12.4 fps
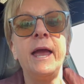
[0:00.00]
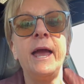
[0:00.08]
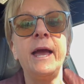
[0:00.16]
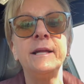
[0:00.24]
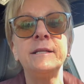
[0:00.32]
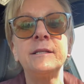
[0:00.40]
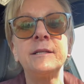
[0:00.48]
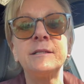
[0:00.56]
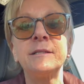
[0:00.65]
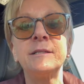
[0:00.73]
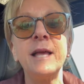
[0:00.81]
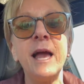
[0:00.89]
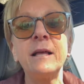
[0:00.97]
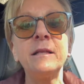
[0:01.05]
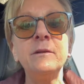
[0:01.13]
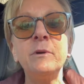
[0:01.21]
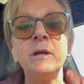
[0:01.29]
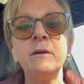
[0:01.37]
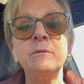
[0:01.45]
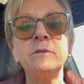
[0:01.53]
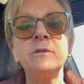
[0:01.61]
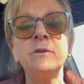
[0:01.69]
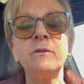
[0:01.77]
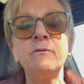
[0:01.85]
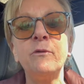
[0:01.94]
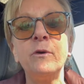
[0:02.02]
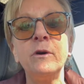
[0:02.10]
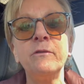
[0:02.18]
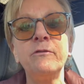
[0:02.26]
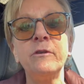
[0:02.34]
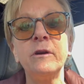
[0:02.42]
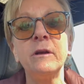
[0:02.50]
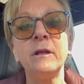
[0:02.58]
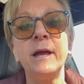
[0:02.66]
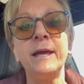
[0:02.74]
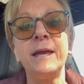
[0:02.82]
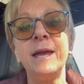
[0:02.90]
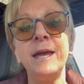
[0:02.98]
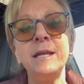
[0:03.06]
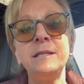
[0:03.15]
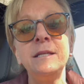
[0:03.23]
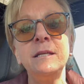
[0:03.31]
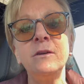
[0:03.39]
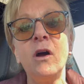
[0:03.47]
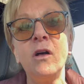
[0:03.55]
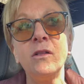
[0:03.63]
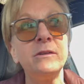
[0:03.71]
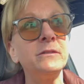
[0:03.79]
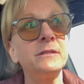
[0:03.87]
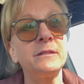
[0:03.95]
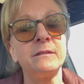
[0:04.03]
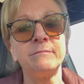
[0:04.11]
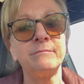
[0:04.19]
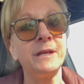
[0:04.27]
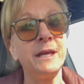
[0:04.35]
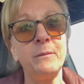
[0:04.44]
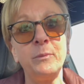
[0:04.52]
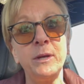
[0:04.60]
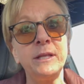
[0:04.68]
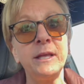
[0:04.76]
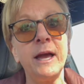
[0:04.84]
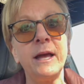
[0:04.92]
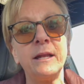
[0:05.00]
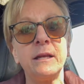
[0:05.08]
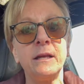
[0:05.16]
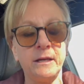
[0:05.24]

and it's exactly what I was looking for like $18. Can't beat that.